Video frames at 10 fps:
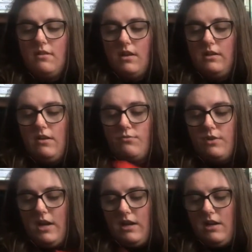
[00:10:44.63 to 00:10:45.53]
I love
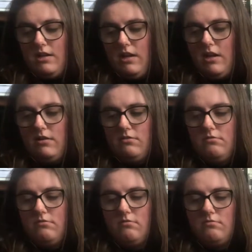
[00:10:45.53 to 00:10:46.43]
Renee
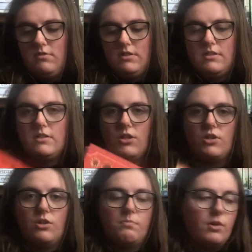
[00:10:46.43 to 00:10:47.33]
Ahdieh. It's such a
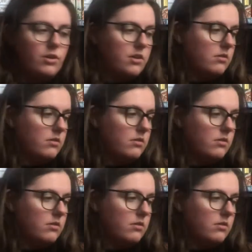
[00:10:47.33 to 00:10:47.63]
good book.